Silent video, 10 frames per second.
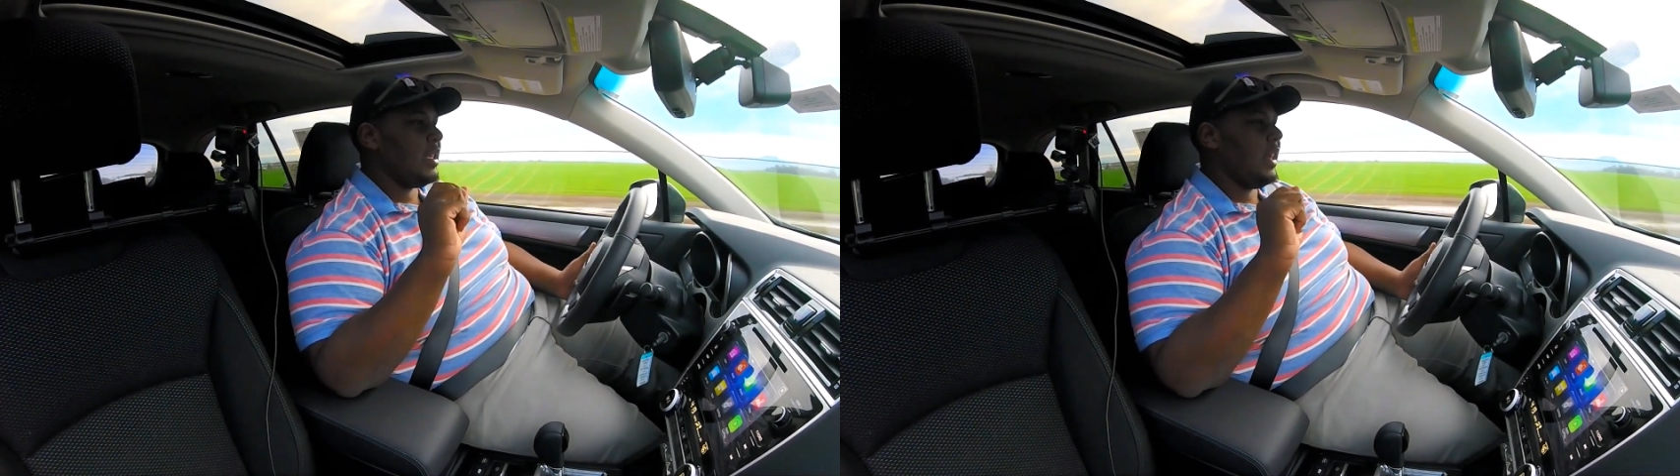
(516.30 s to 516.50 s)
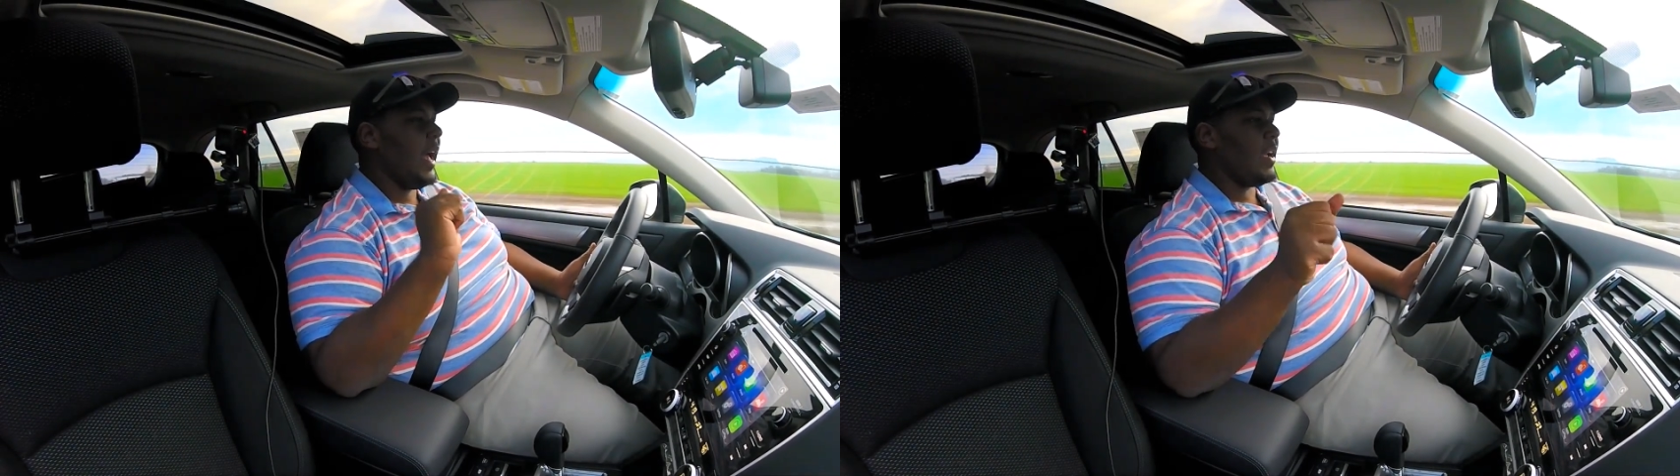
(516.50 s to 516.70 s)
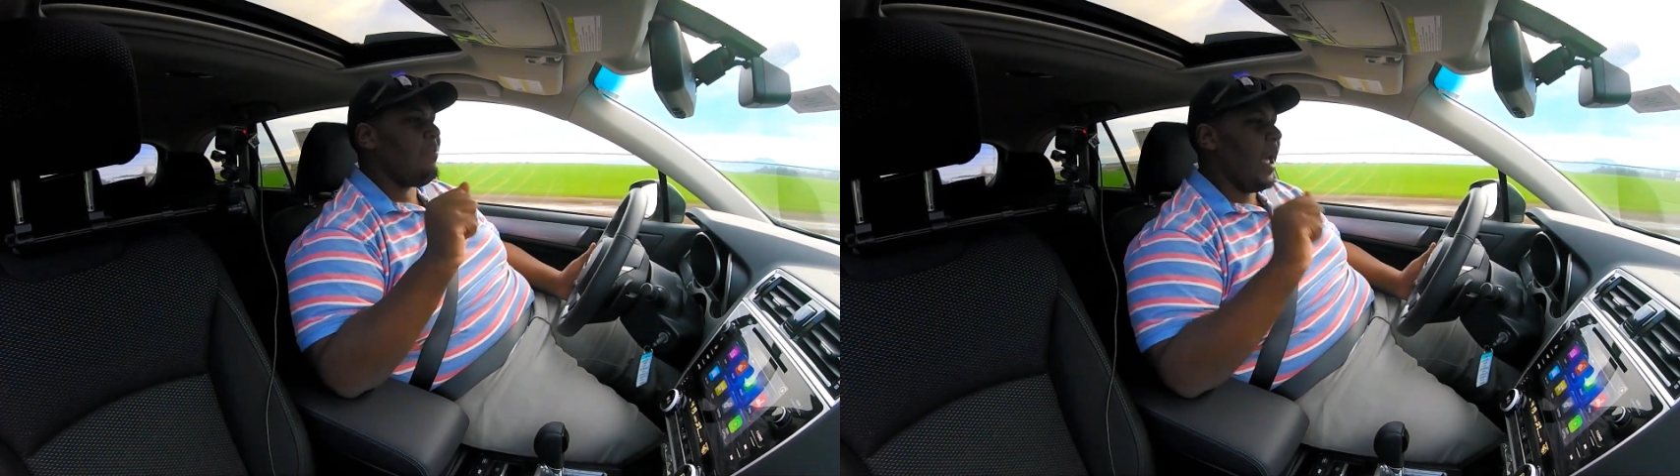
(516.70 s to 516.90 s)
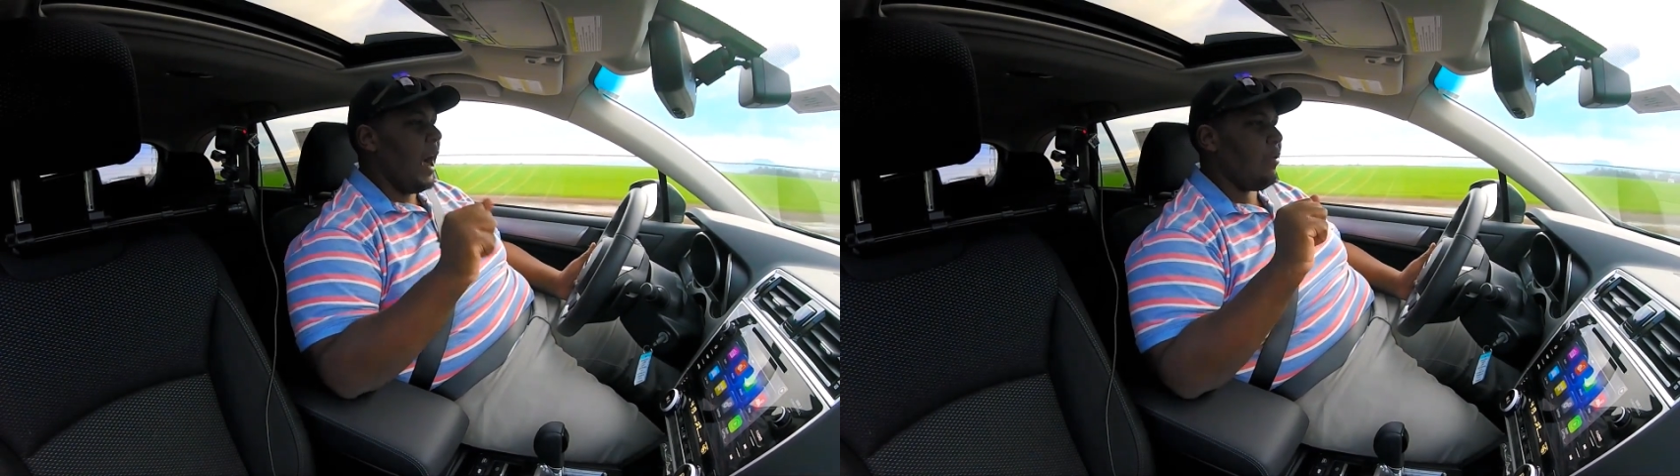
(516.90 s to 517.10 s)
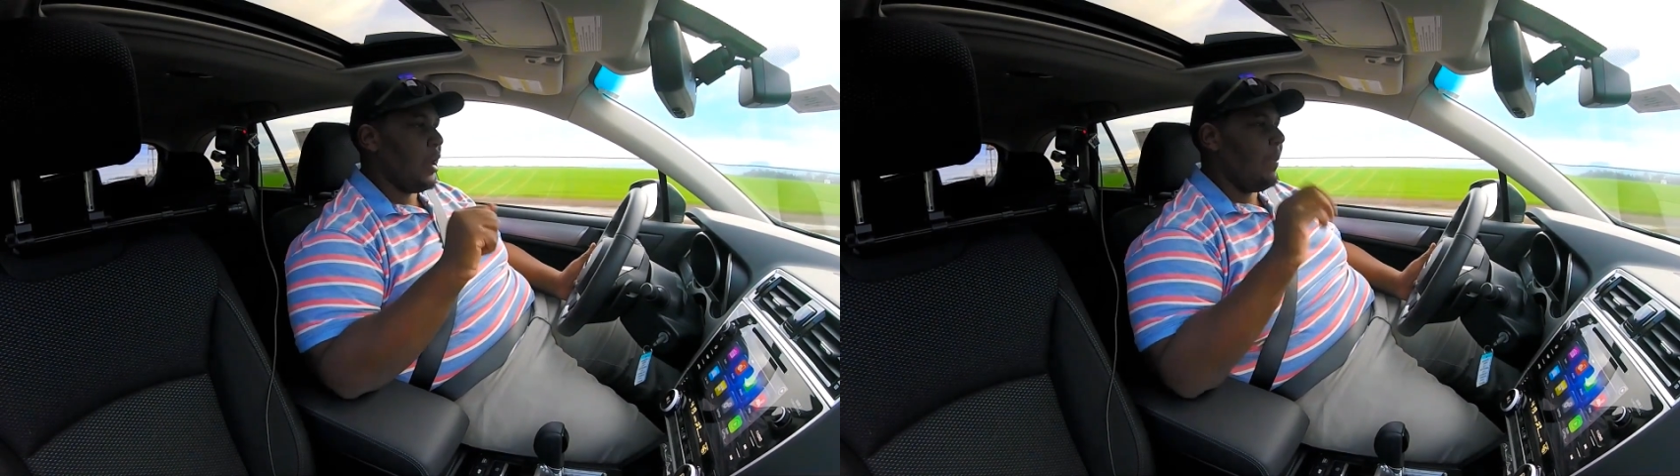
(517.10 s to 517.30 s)
lack of
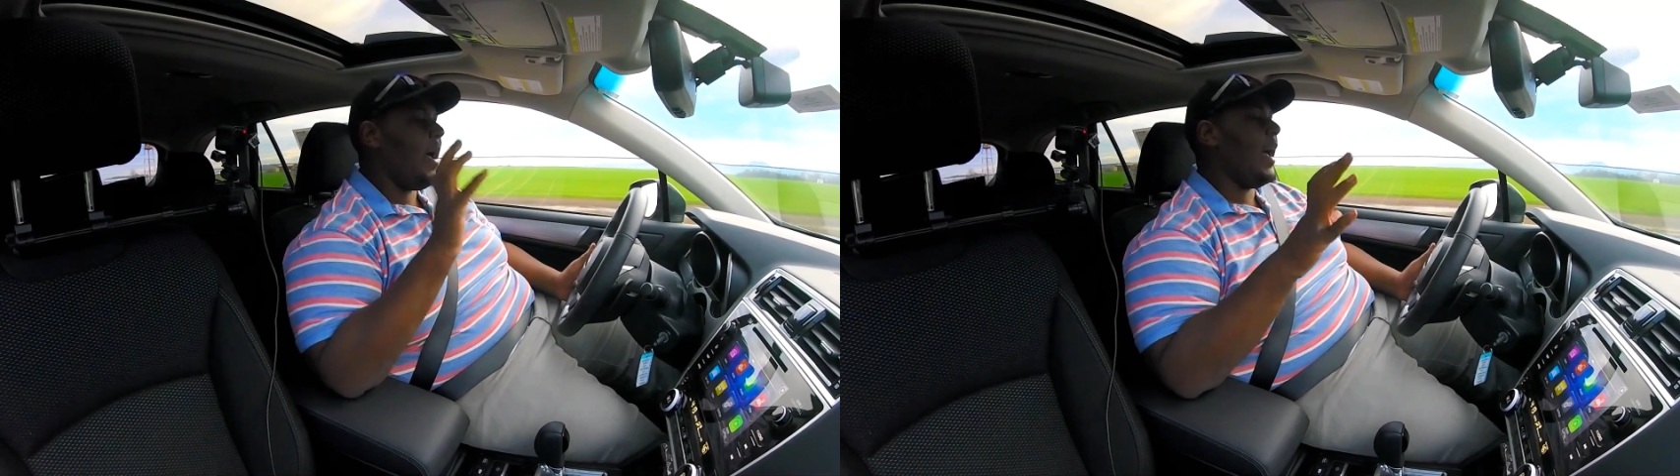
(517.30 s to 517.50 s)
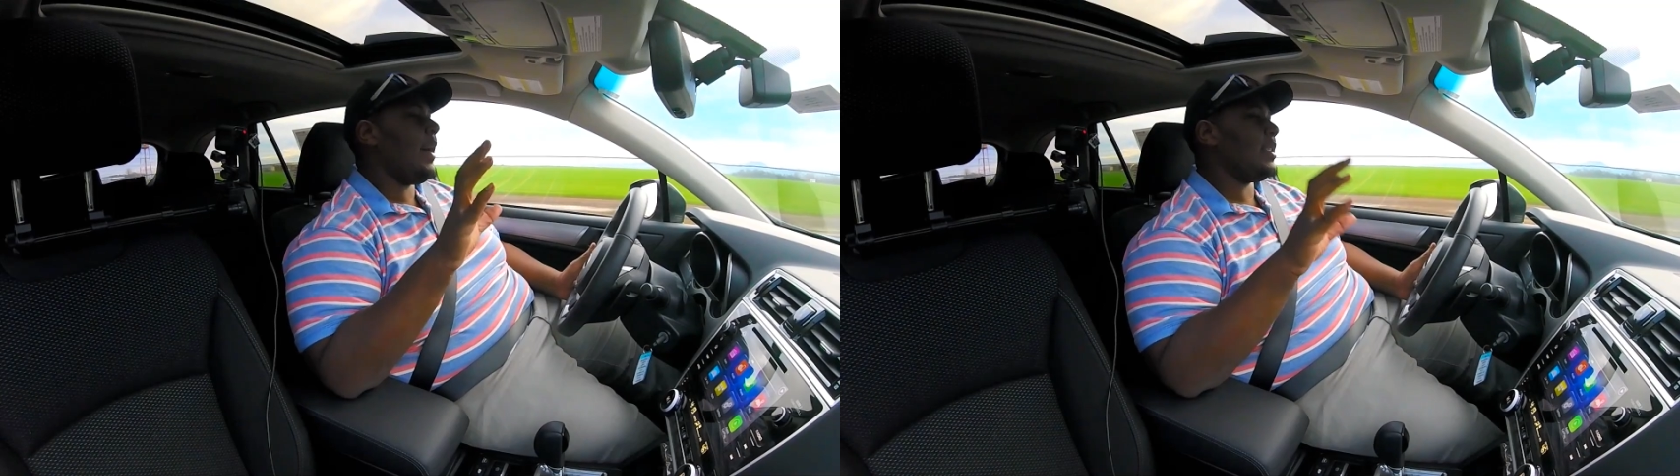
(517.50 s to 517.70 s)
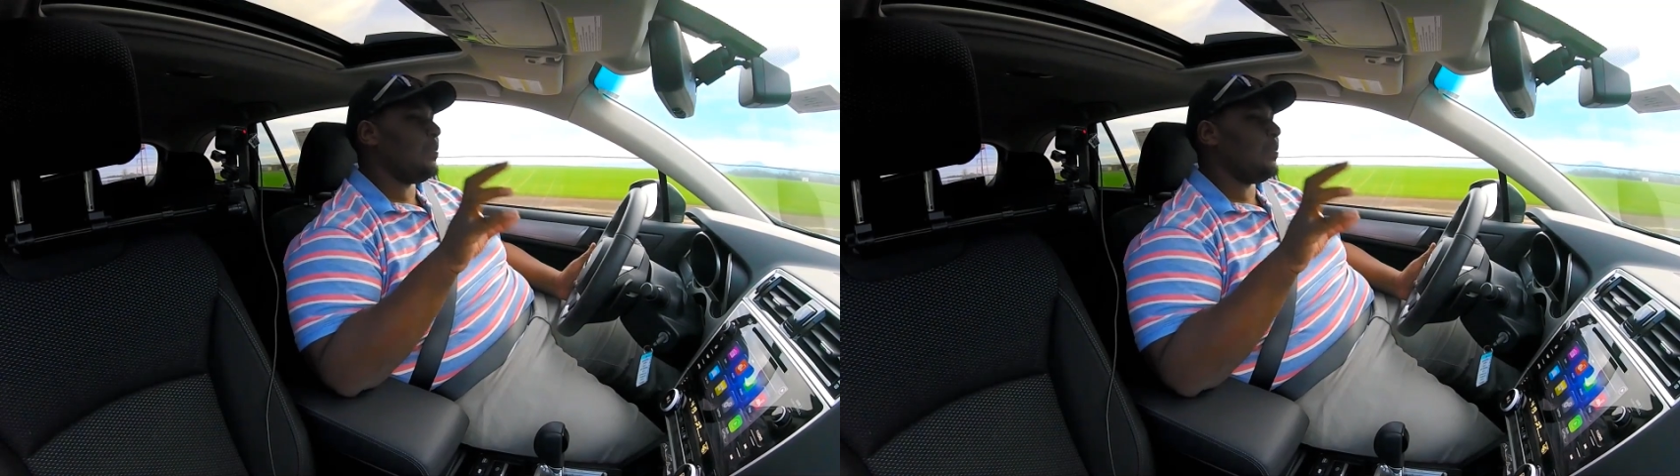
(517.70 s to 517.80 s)
power a pass,